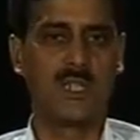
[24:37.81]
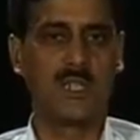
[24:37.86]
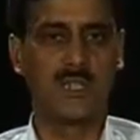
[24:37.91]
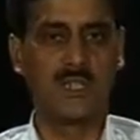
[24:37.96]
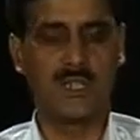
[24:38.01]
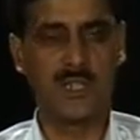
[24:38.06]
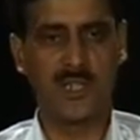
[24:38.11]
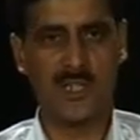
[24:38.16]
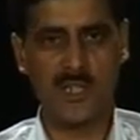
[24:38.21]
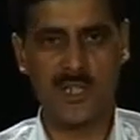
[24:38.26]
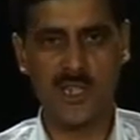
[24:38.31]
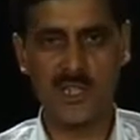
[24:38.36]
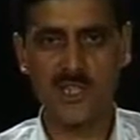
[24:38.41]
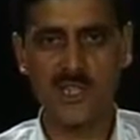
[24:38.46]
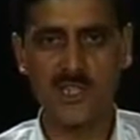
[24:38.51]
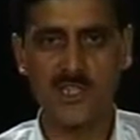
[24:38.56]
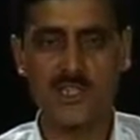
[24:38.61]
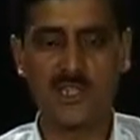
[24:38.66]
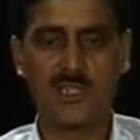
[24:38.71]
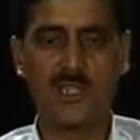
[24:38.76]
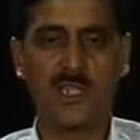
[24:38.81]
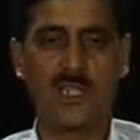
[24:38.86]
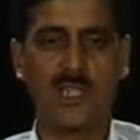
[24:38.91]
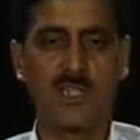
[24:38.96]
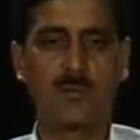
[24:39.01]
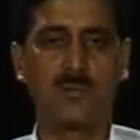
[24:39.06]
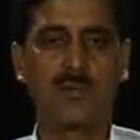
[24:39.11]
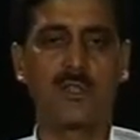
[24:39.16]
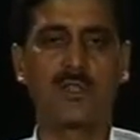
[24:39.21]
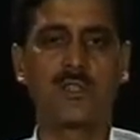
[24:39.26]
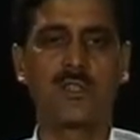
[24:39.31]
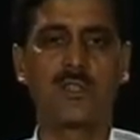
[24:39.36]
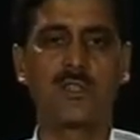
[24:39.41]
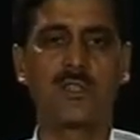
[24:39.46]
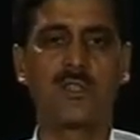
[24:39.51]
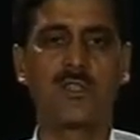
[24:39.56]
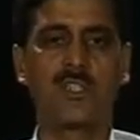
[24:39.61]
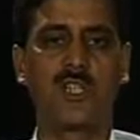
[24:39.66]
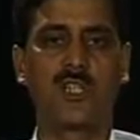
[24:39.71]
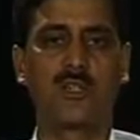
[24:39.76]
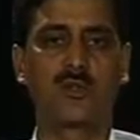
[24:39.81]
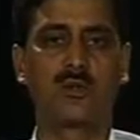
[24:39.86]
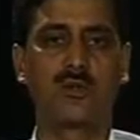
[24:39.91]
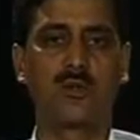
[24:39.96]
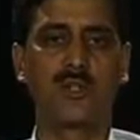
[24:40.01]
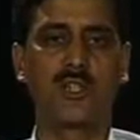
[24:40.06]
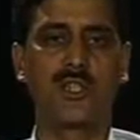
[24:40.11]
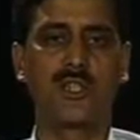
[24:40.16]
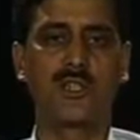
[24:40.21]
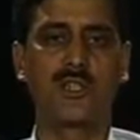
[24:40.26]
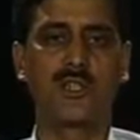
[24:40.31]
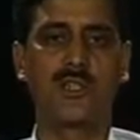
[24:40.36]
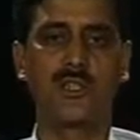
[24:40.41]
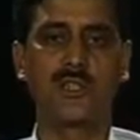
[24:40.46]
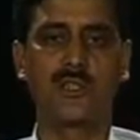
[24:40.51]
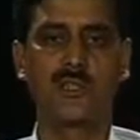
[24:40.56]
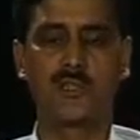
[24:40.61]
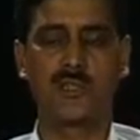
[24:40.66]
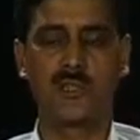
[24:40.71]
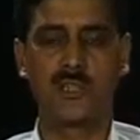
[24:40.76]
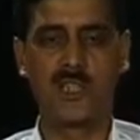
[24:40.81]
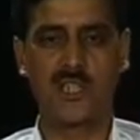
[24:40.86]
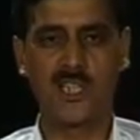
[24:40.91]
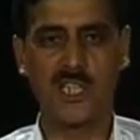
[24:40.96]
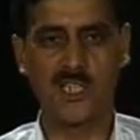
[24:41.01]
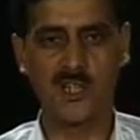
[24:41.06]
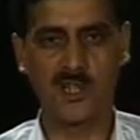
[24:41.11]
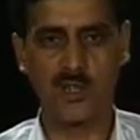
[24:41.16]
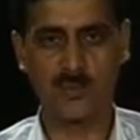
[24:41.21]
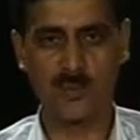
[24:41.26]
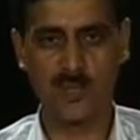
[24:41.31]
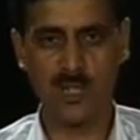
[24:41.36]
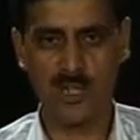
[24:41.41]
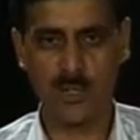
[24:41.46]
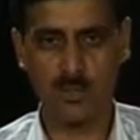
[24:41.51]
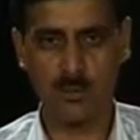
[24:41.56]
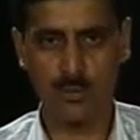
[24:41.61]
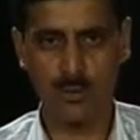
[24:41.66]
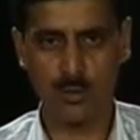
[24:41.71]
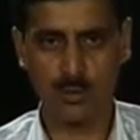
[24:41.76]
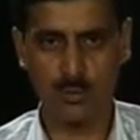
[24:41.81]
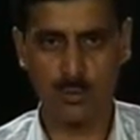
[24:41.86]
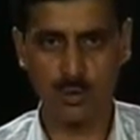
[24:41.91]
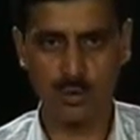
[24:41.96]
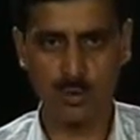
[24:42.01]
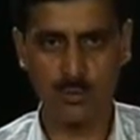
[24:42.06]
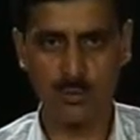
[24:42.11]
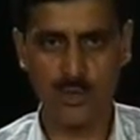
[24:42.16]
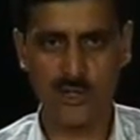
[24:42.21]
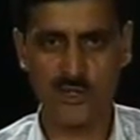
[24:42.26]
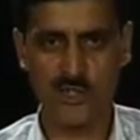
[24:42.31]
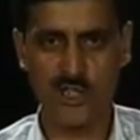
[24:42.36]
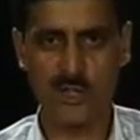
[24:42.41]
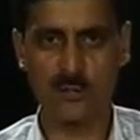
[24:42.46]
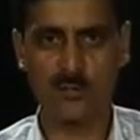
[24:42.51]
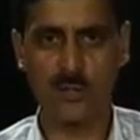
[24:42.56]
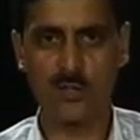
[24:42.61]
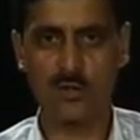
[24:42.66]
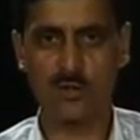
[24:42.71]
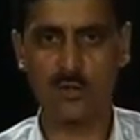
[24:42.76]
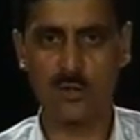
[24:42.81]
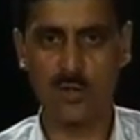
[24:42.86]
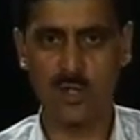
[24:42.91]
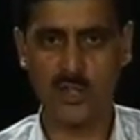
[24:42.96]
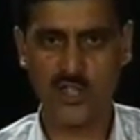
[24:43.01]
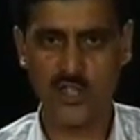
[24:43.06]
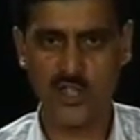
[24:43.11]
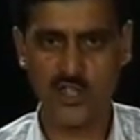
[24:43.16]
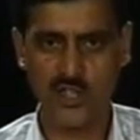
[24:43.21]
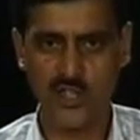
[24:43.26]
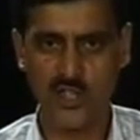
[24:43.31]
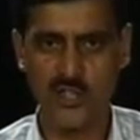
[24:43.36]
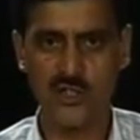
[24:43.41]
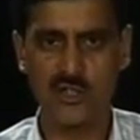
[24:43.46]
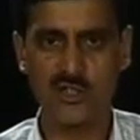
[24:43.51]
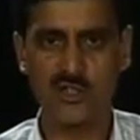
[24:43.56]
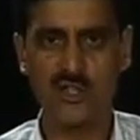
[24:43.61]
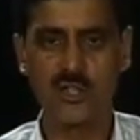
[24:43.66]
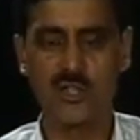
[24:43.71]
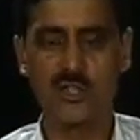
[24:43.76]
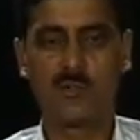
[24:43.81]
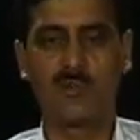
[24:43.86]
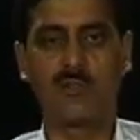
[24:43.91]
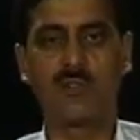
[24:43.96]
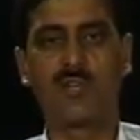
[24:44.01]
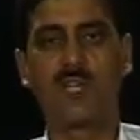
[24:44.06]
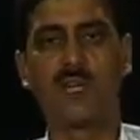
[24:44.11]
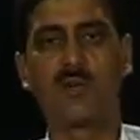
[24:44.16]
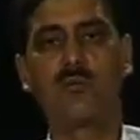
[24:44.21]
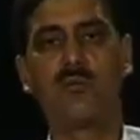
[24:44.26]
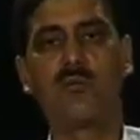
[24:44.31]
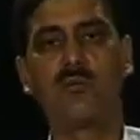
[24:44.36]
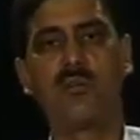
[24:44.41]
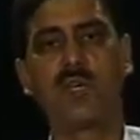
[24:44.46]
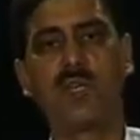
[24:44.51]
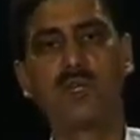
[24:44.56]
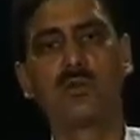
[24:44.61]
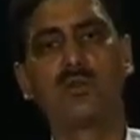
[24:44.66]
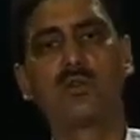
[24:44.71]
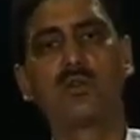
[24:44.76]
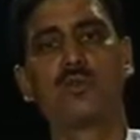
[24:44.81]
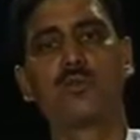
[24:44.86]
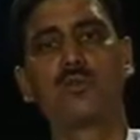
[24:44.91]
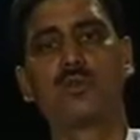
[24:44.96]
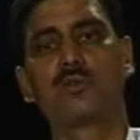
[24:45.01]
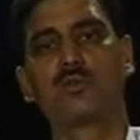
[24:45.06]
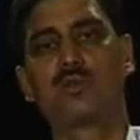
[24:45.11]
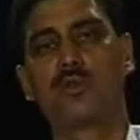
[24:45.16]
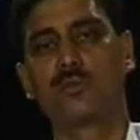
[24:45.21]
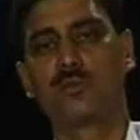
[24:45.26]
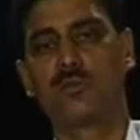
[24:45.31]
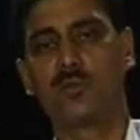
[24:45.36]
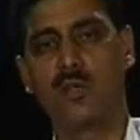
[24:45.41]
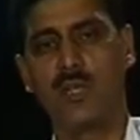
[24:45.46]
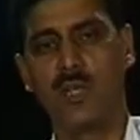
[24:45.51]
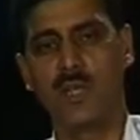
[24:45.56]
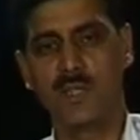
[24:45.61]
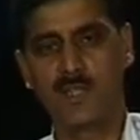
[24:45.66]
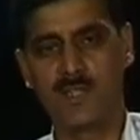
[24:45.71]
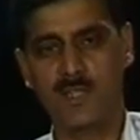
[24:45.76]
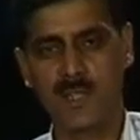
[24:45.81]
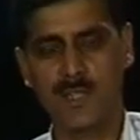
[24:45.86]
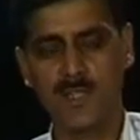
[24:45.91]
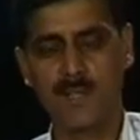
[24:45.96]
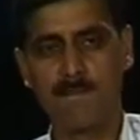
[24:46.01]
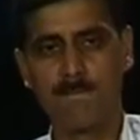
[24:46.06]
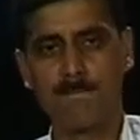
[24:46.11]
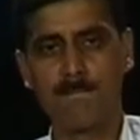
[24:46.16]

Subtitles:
The net result of this translocation is transfer of chromosomal segments or genes from one chromosome to another.